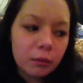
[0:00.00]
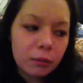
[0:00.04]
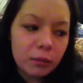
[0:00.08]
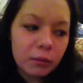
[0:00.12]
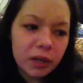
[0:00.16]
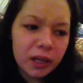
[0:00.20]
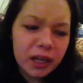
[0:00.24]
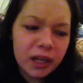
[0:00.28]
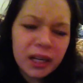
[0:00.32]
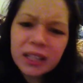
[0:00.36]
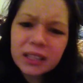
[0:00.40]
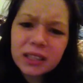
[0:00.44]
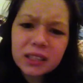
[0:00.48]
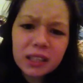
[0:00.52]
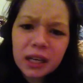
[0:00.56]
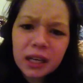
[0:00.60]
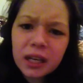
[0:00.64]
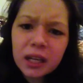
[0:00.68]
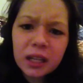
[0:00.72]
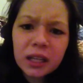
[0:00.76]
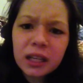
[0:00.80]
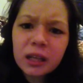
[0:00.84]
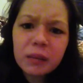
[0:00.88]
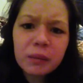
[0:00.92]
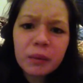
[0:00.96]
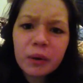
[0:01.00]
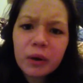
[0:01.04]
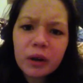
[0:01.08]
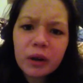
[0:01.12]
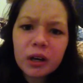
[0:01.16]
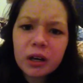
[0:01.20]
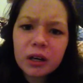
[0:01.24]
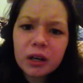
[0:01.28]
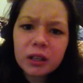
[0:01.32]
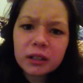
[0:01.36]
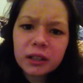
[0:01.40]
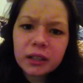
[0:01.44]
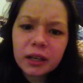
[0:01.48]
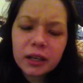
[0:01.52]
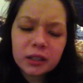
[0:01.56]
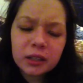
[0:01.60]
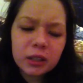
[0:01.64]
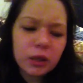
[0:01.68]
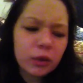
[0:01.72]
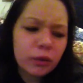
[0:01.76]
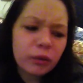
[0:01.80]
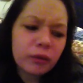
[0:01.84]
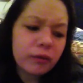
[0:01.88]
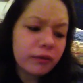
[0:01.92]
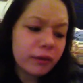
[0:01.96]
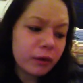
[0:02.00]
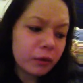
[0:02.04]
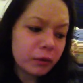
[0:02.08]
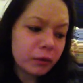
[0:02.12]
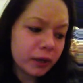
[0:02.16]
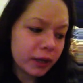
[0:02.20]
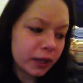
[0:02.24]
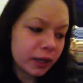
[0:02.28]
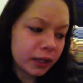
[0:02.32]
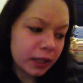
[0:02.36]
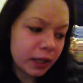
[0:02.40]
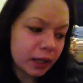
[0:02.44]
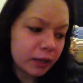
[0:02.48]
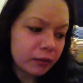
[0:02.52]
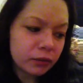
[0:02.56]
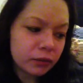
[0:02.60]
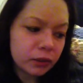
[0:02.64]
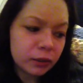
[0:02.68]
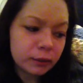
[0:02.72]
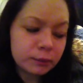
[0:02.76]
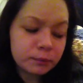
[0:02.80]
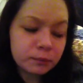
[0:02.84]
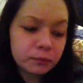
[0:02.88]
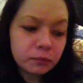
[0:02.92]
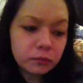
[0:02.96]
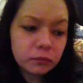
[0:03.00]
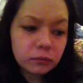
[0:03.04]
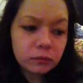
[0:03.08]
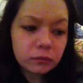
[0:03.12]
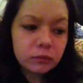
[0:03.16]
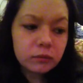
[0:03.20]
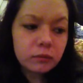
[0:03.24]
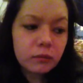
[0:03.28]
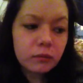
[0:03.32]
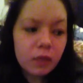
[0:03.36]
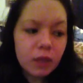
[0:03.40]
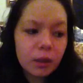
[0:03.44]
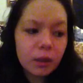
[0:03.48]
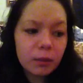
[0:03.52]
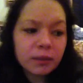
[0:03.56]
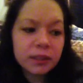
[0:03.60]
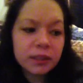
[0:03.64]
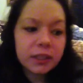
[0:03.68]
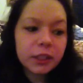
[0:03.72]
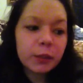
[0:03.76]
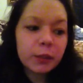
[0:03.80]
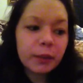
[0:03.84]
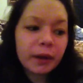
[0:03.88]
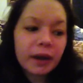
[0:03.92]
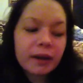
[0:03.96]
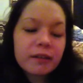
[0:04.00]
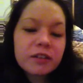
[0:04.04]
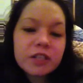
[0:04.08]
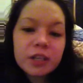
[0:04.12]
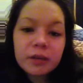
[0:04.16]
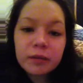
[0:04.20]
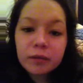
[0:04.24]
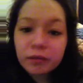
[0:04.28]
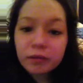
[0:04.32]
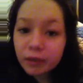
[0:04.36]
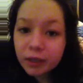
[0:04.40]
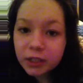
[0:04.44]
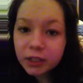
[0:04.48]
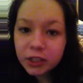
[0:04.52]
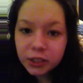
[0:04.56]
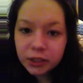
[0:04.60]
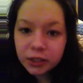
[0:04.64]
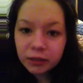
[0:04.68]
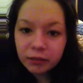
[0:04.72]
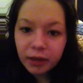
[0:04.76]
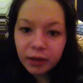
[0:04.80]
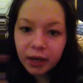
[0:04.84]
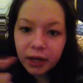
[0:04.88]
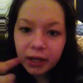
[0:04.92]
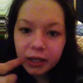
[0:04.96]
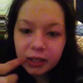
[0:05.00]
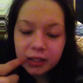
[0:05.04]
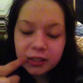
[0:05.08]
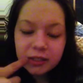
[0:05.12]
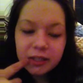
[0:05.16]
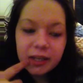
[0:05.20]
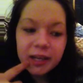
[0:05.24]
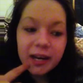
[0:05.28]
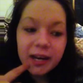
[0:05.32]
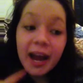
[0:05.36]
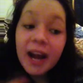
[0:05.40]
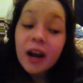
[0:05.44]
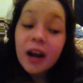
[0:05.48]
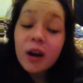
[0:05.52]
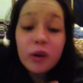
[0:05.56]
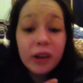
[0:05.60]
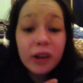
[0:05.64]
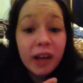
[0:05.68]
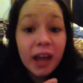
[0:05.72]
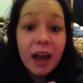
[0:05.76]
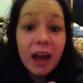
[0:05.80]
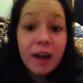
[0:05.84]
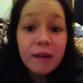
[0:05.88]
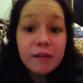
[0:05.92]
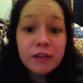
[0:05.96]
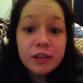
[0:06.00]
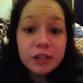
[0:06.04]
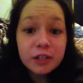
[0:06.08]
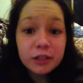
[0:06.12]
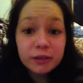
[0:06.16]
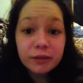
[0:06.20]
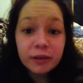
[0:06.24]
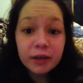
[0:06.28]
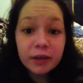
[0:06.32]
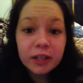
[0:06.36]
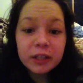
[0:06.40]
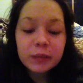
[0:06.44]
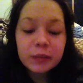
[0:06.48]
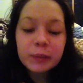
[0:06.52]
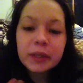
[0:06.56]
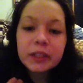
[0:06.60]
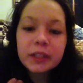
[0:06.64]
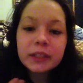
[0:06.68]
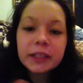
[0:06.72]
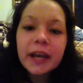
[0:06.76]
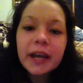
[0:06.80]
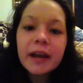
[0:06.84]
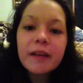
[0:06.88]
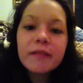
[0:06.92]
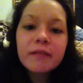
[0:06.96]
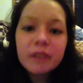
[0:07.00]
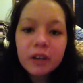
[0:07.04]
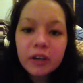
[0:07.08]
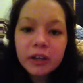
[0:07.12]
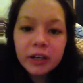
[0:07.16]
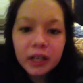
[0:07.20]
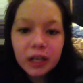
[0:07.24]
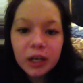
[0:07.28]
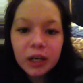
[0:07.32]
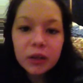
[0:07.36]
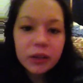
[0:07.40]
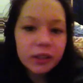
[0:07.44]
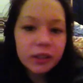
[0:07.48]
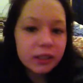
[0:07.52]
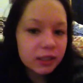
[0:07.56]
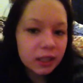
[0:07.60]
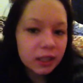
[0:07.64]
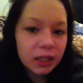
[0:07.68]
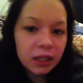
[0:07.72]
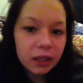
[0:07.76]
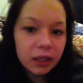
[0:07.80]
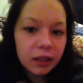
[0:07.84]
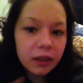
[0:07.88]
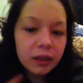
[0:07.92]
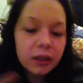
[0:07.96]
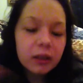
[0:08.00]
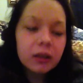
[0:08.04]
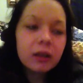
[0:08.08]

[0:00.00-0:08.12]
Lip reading: But it didn't say anything about a heart attack. So I don't know where the fuck I got that from. It said you might have gingivitis. And I don't have gingivitis because I have very healthy teeth.